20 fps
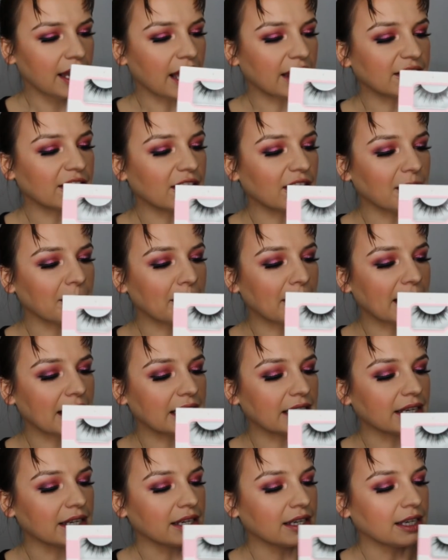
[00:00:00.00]
and then they
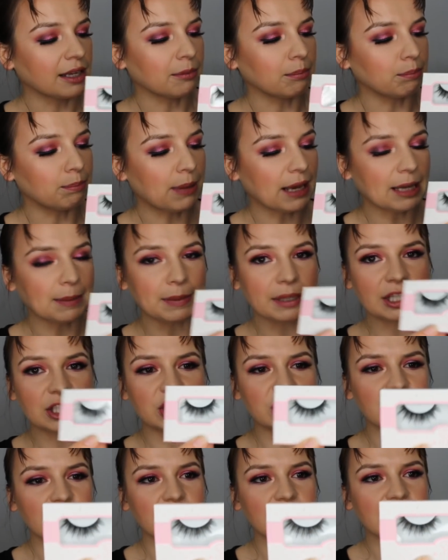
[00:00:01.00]
made Baby
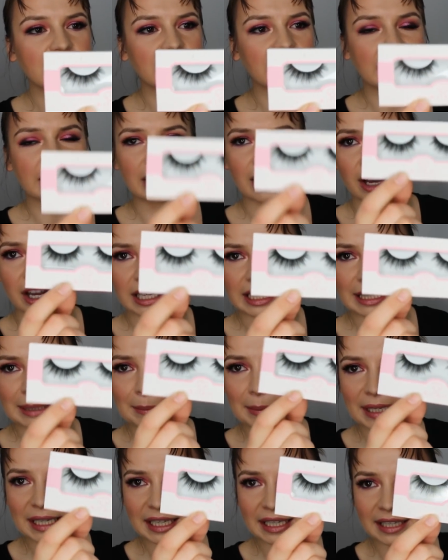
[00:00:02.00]
G and
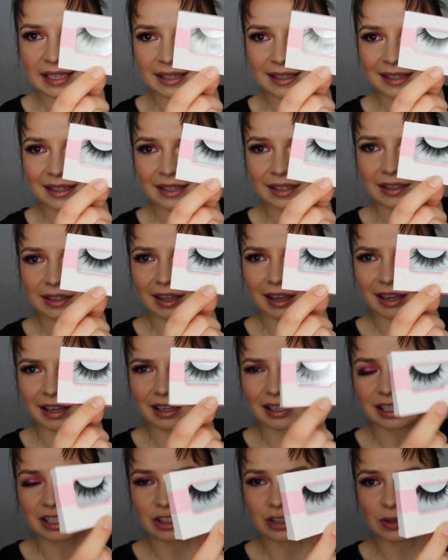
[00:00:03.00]
Honeybee
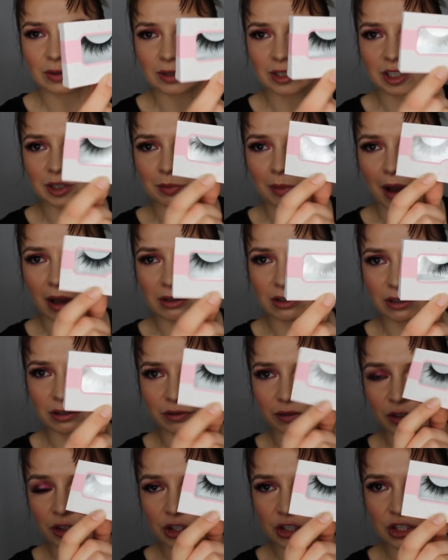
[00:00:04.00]
like into smaller
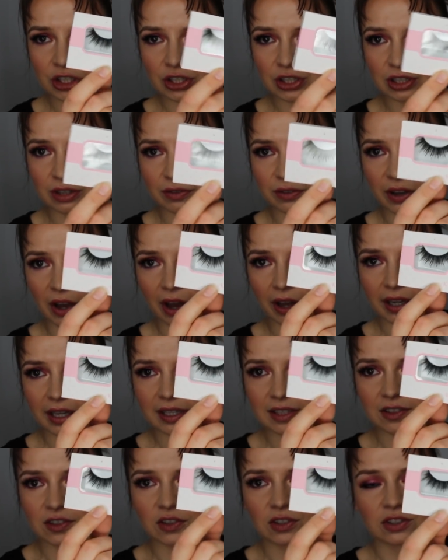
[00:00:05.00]
versions of
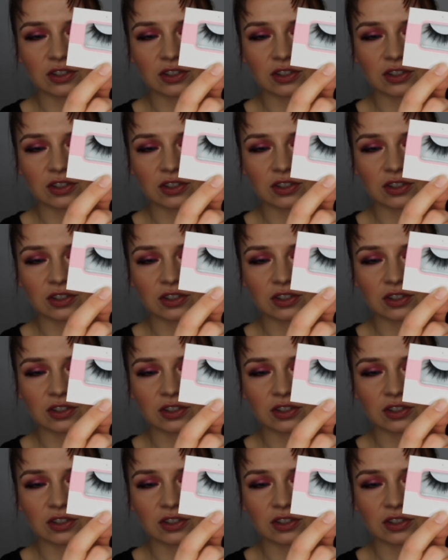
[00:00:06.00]
Goddess.